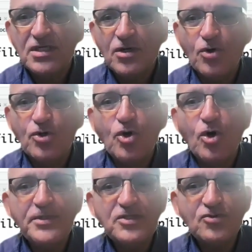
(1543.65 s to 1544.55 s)
or
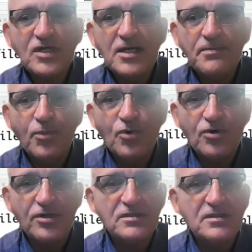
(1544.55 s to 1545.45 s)
copy to
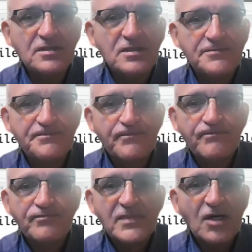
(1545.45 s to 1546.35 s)
clipboard.
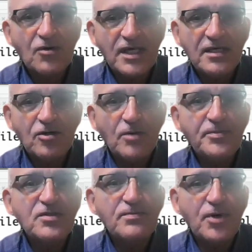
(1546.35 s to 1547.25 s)
Okay,
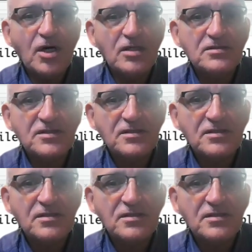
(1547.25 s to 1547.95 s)
copy the plot.